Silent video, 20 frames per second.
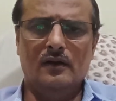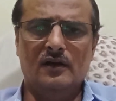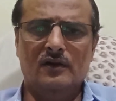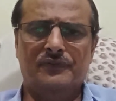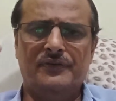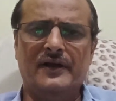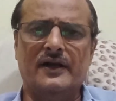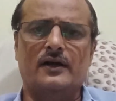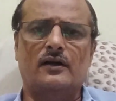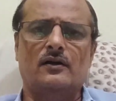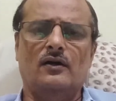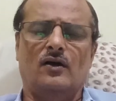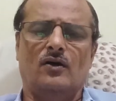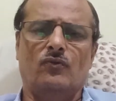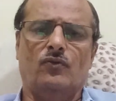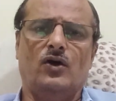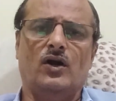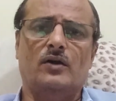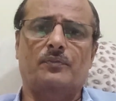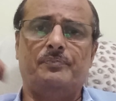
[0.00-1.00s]
effect,
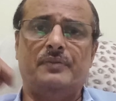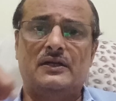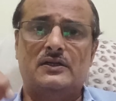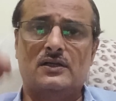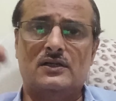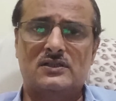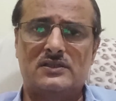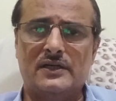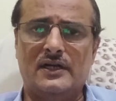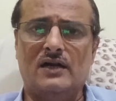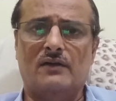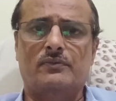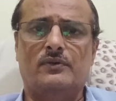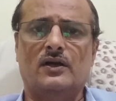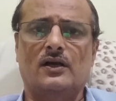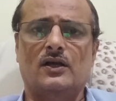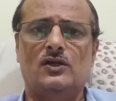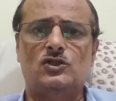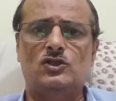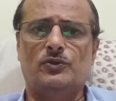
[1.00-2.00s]
what patients said
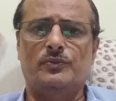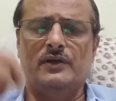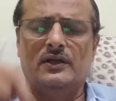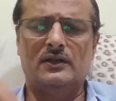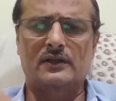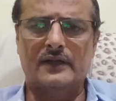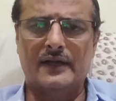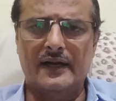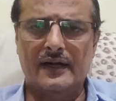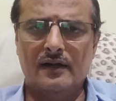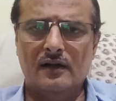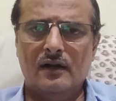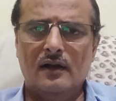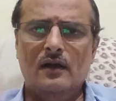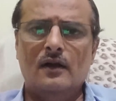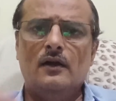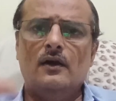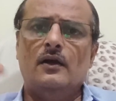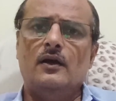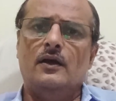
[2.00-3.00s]
after consuming
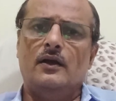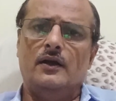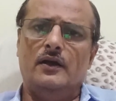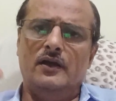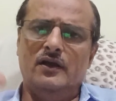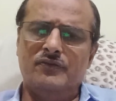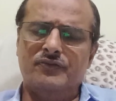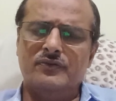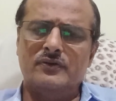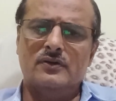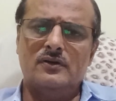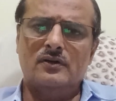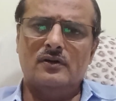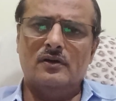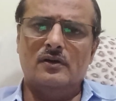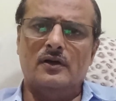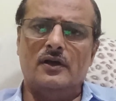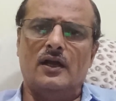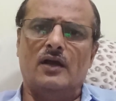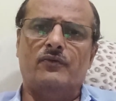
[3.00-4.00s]
that. If
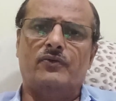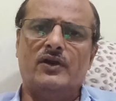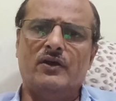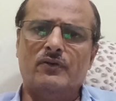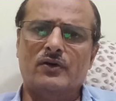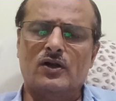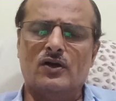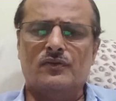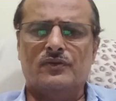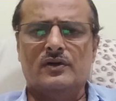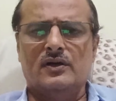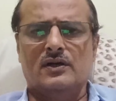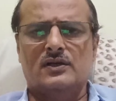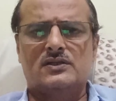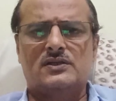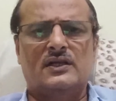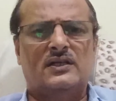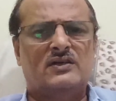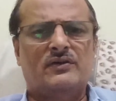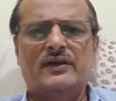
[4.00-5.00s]
every one of
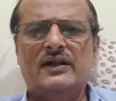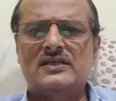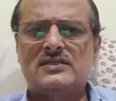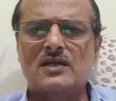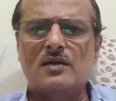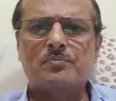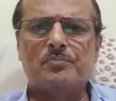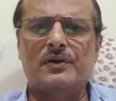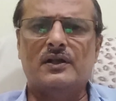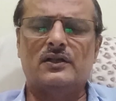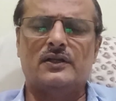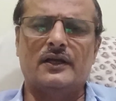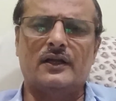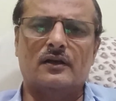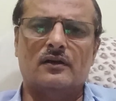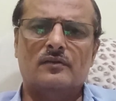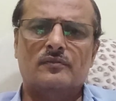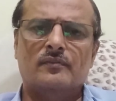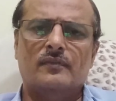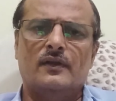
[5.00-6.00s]
us, it's a very simple
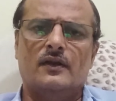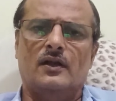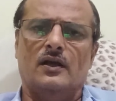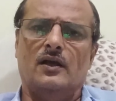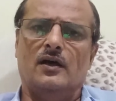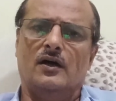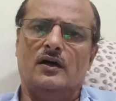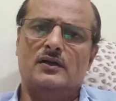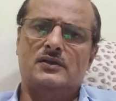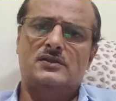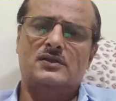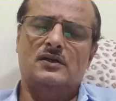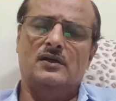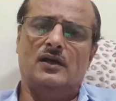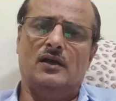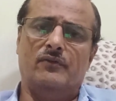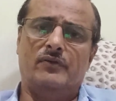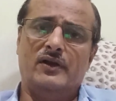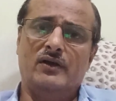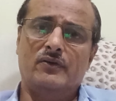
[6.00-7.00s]
thing,
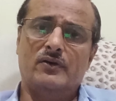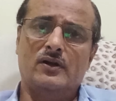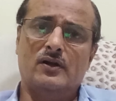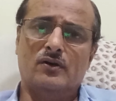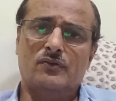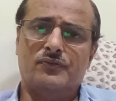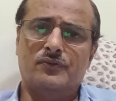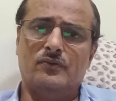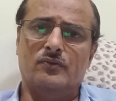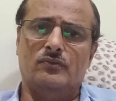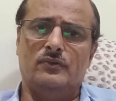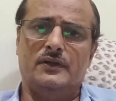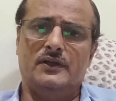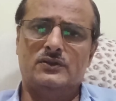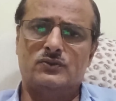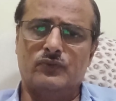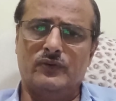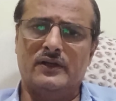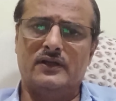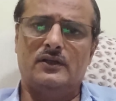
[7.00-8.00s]
every one of
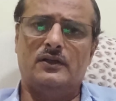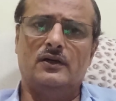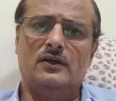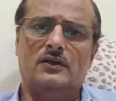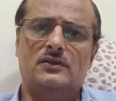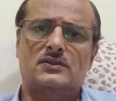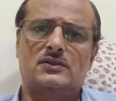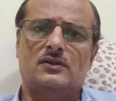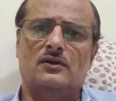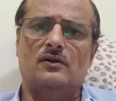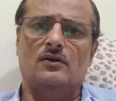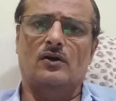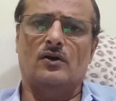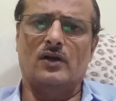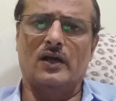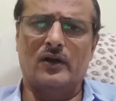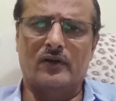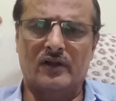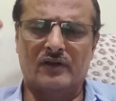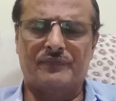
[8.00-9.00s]
these Vaidyas
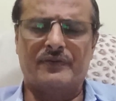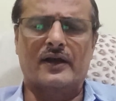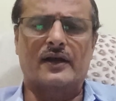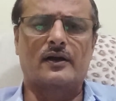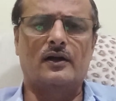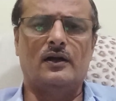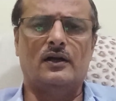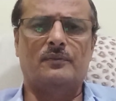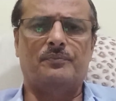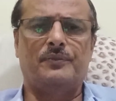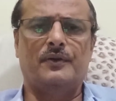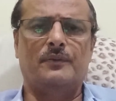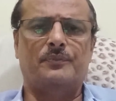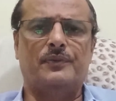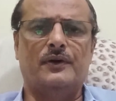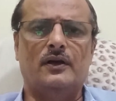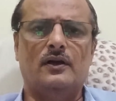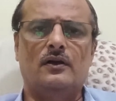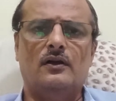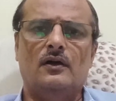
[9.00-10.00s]
or Ayurveda faculty
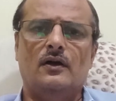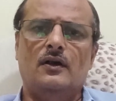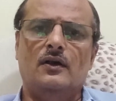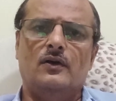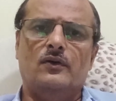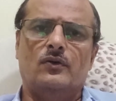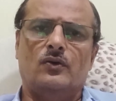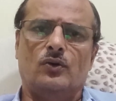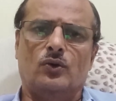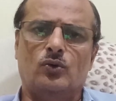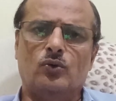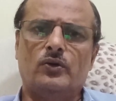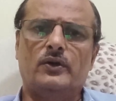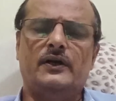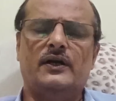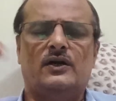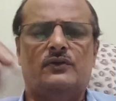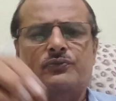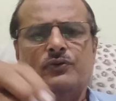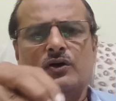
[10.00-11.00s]
people
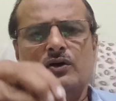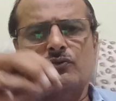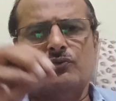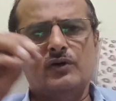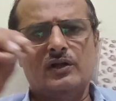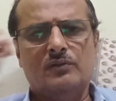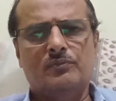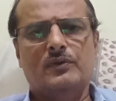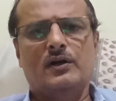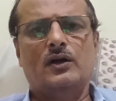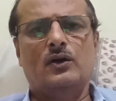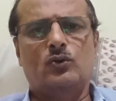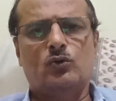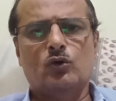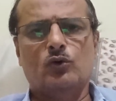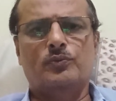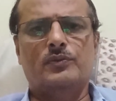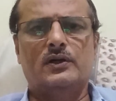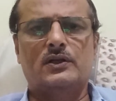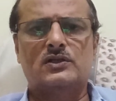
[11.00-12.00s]
do it for 1 month,
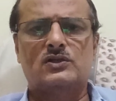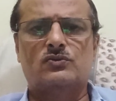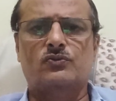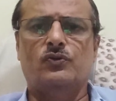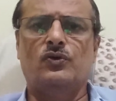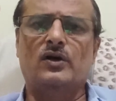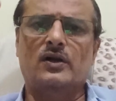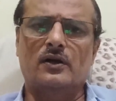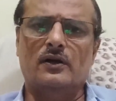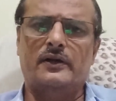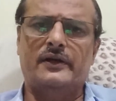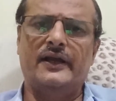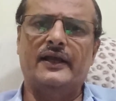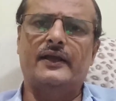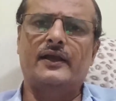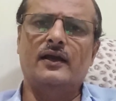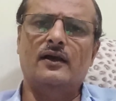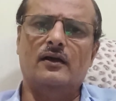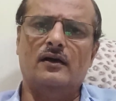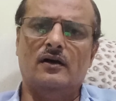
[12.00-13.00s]
2 months, for
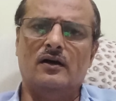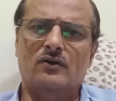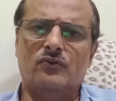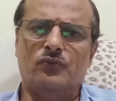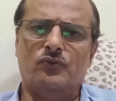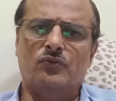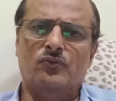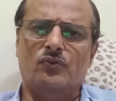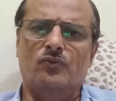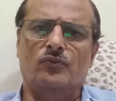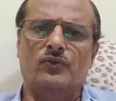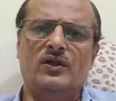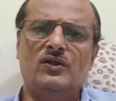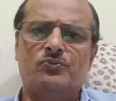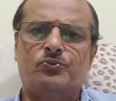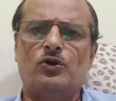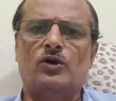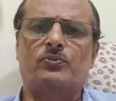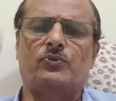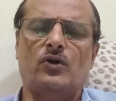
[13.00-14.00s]
taking
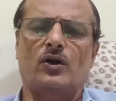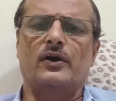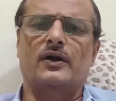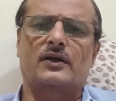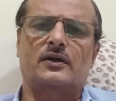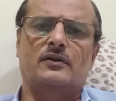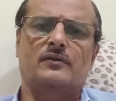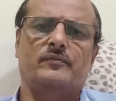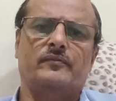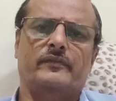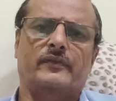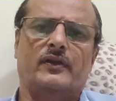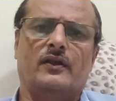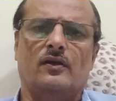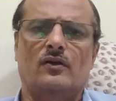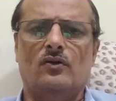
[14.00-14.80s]
one food product